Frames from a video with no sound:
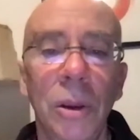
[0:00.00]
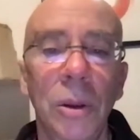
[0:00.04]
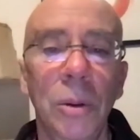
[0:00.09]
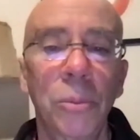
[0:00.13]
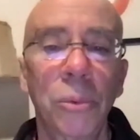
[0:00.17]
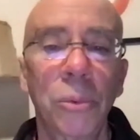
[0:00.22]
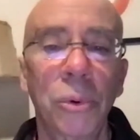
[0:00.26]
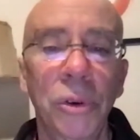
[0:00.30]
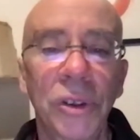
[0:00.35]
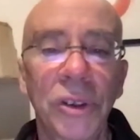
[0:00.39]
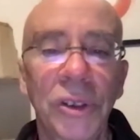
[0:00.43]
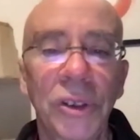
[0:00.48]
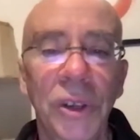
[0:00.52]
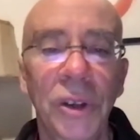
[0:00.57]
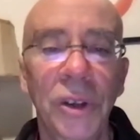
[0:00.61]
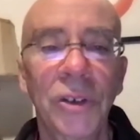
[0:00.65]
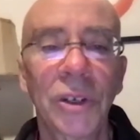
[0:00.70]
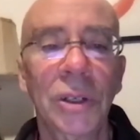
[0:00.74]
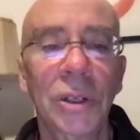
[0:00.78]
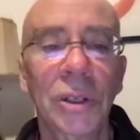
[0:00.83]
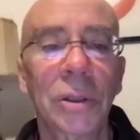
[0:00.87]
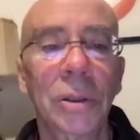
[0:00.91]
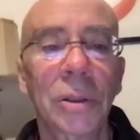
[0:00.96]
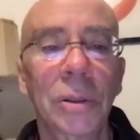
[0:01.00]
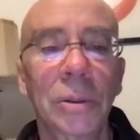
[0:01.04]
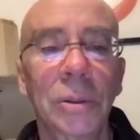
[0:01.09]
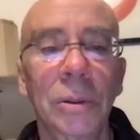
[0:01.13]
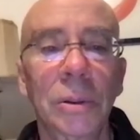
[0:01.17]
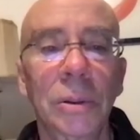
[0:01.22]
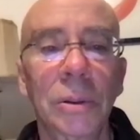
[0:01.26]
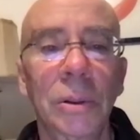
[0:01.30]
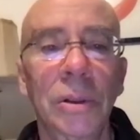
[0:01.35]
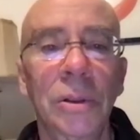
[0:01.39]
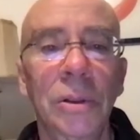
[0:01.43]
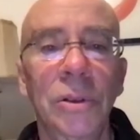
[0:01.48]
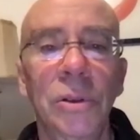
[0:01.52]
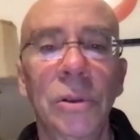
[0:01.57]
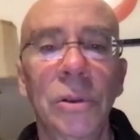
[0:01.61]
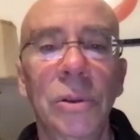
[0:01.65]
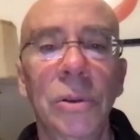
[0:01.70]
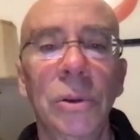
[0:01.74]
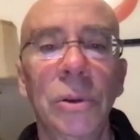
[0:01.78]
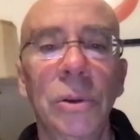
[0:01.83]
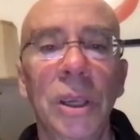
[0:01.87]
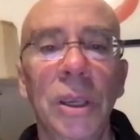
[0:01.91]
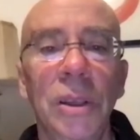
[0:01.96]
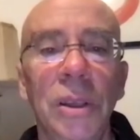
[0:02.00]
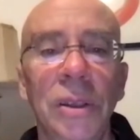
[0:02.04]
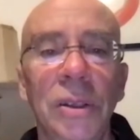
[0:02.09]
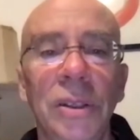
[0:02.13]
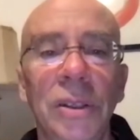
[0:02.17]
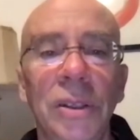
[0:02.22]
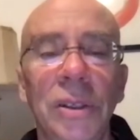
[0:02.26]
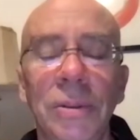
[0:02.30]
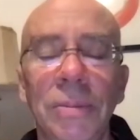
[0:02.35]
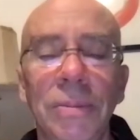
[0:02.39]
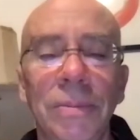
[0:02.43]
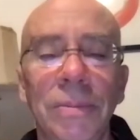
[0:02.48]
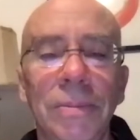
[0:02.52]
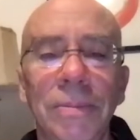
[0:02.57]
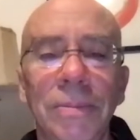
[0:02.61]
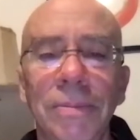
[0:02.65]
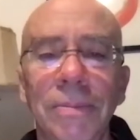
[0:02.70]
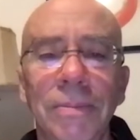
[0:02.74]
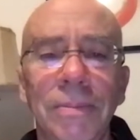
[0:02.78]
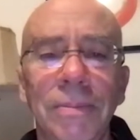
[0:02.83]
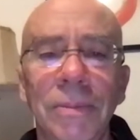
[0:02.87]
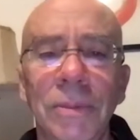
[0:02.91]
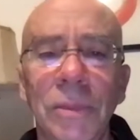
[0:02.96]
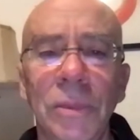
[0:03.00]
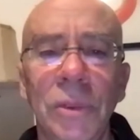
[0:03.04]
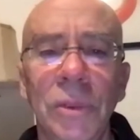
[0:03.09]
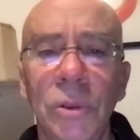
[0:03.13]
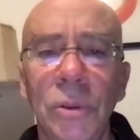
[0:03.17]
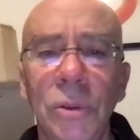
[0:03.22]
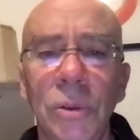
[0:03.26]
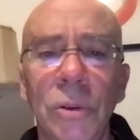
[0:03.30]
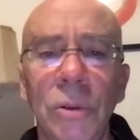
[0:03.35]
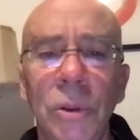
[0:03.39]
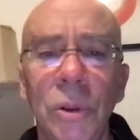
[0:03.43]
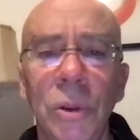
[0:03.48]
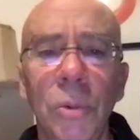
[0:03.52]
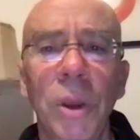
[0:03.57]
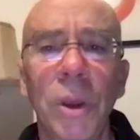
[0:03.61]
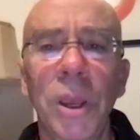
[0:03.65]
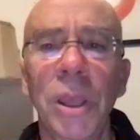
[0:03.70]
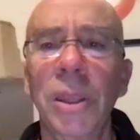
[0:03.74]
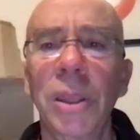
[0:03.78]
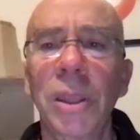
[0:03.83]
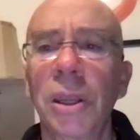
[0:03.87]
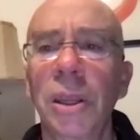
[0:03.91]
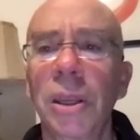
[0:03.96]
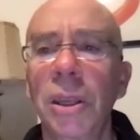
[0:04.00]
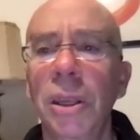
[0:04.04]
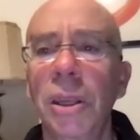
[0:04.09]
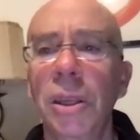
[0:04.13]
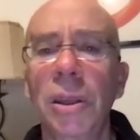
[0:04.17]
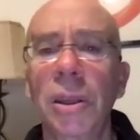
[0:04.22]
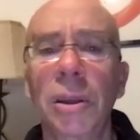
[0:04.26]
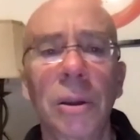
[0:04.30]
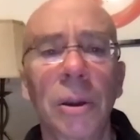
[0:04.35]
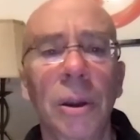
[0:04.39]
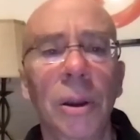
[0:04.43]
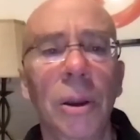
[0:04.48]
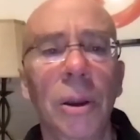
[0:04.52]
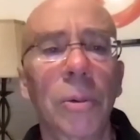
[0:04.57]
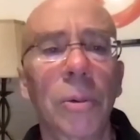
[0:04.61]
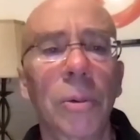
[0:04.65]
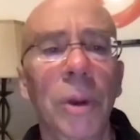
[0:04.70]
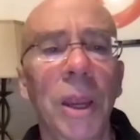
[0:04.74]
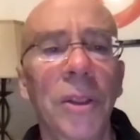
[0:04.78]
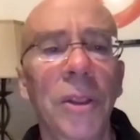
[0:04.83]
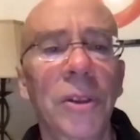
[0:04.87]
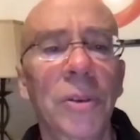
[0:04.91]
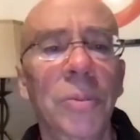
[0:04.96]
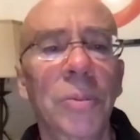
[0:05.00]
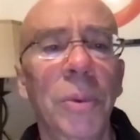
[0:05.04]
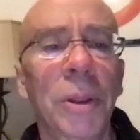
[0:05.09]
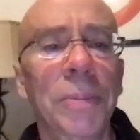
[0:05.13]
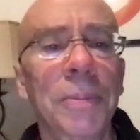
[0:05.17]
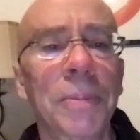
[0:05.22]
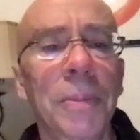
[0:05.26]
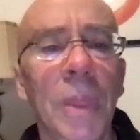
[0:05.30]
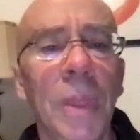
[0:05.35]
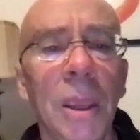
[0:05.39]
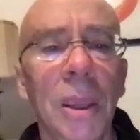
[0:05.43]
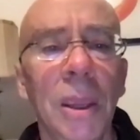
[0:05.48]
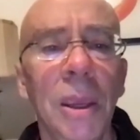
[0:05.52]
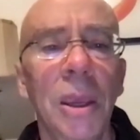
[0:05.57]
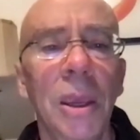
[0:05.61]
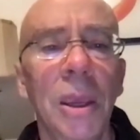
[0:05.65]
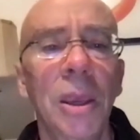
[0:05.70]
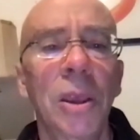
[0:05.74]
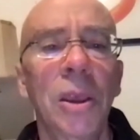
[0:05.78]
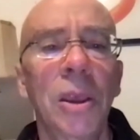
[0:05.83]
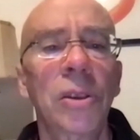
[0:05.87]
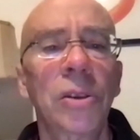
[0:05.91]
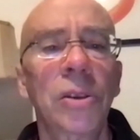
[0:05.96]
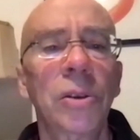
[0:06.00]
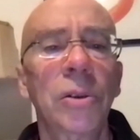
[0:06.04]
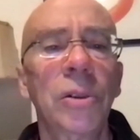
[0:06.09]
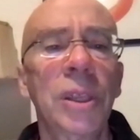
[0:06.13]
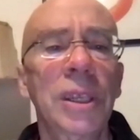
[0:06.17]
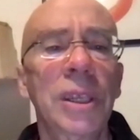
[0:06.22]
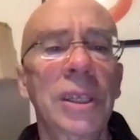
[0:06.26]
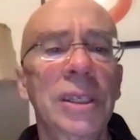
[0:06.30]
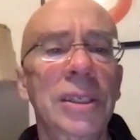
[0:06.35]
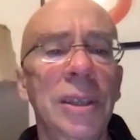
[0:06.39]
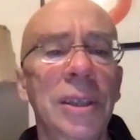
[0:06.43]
precision to the way that he writes. But so this,